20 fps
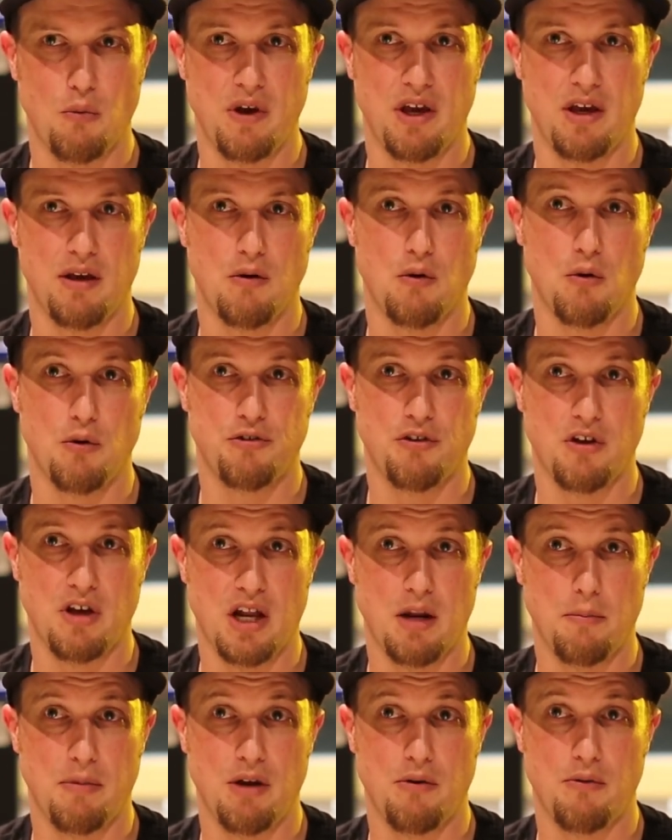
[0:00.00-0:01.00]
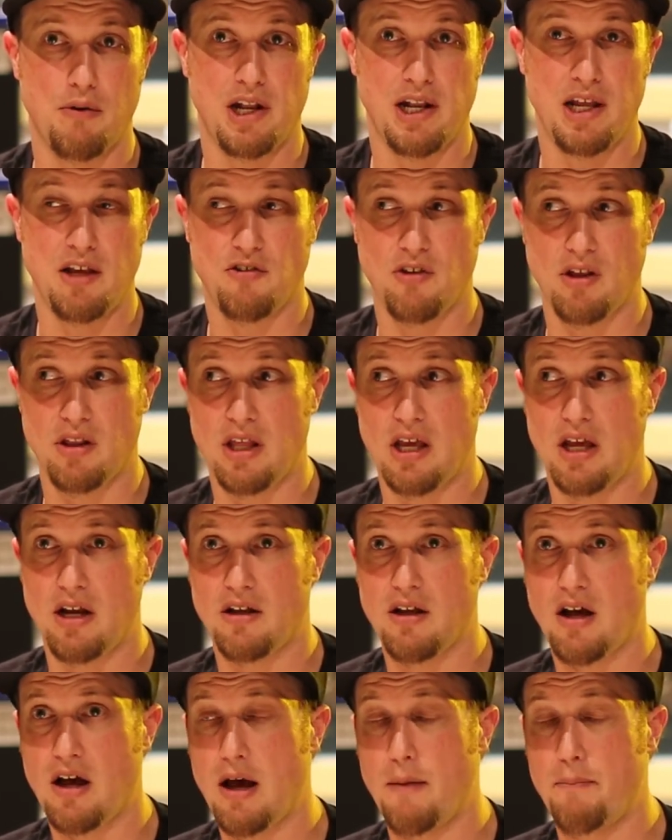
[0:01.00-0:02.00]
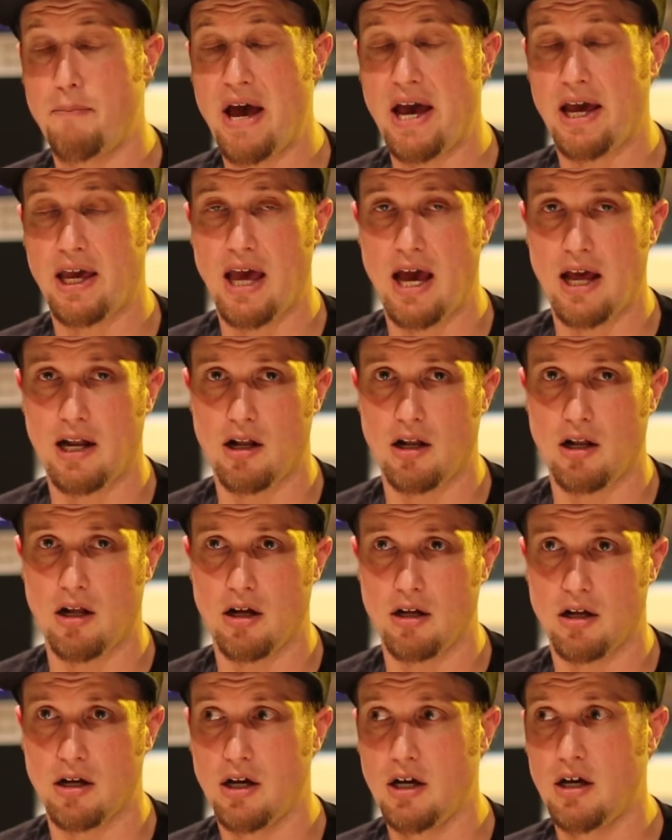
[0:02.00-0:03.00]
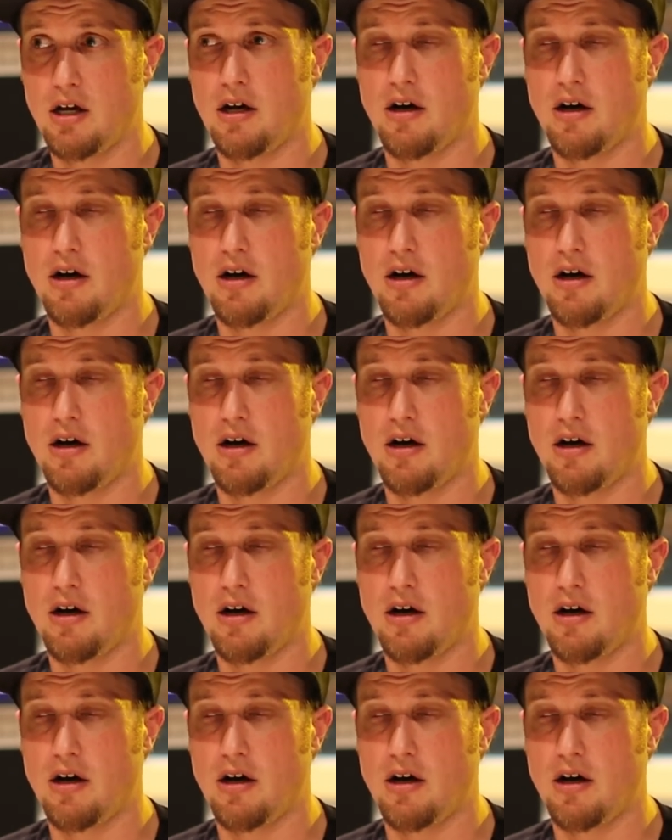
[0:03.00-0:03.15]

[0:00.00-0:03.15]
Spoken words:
we're also going to be releasing the entire back catalogue